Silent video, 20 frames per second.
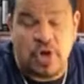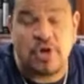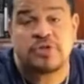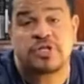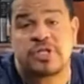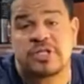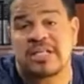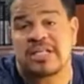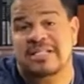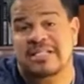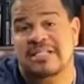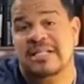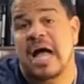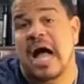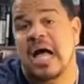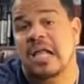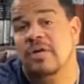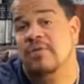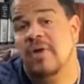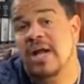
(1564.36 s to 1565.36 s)
church that's
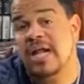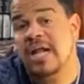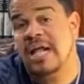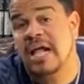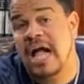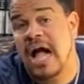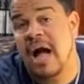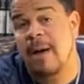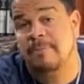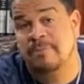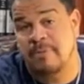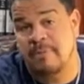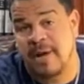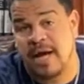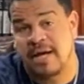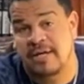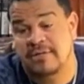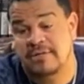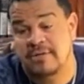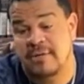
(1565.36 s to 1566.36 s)
tolerating
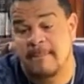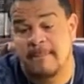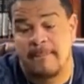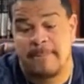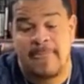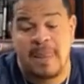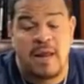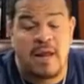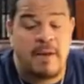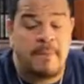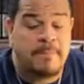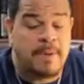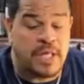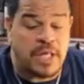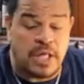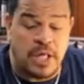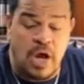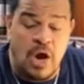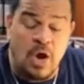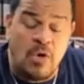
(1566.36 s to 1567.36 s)
compromise.
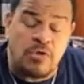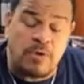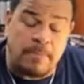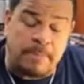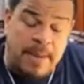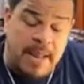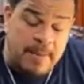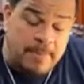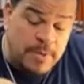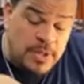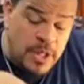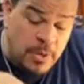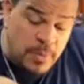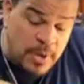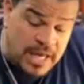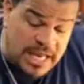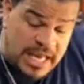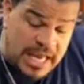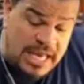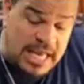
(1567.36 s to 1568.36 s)
But yo, the people
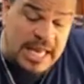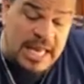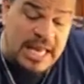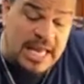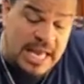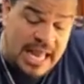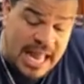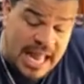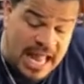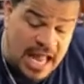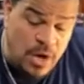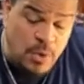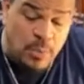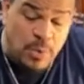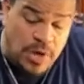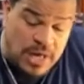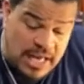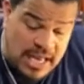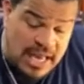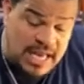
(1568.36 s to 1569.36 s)
that were getting it
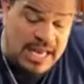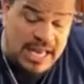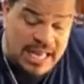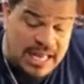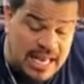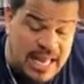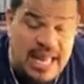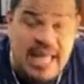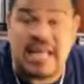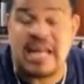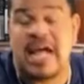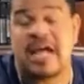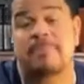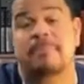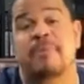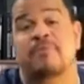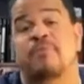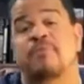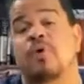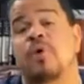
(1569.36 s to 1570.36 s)
in were getting it in.
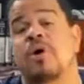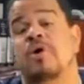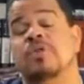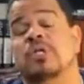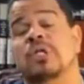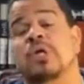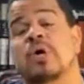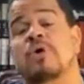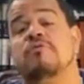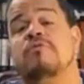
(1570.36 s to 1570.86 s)
And before